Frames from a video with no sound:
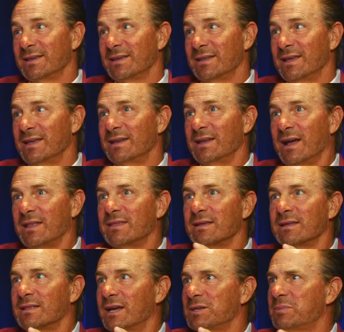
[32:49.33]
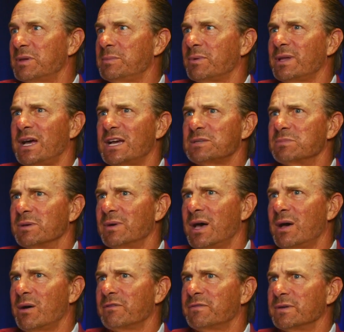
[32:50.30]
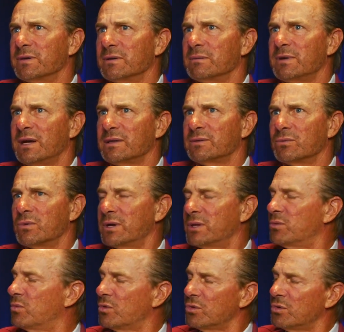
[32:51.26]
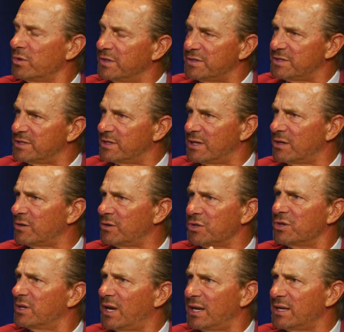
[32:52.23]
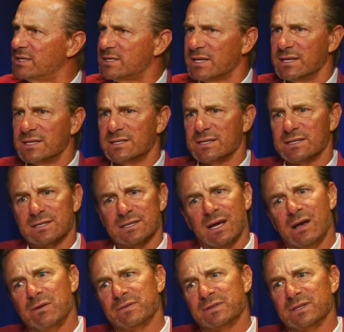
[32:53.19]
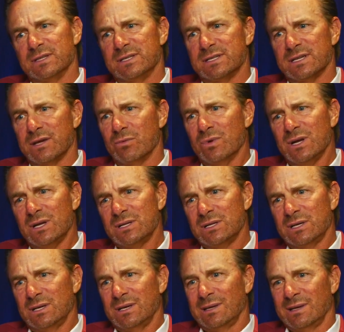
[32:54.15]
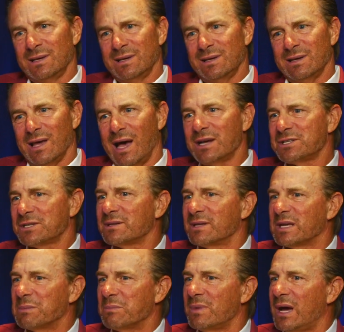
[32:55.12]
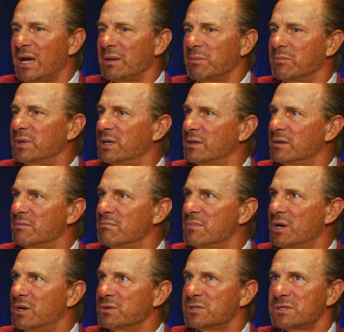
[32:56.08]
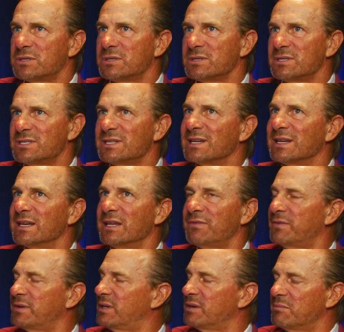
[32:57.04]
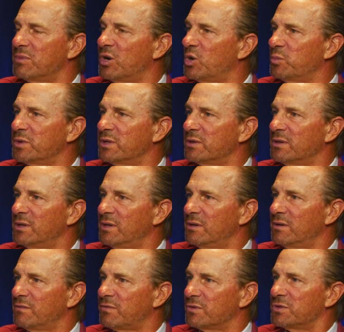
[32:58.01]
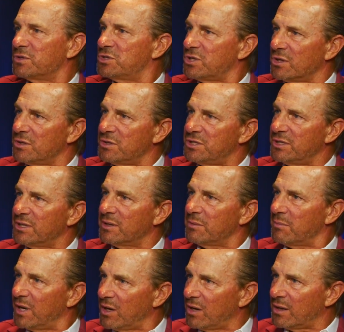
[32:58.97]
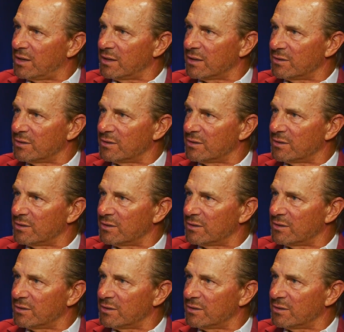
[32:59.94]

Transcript: and I think that people ask me how I feel about the way the world is today, or the United States is, and I often say, well, I actually think it might be the most significant moment for the church in America.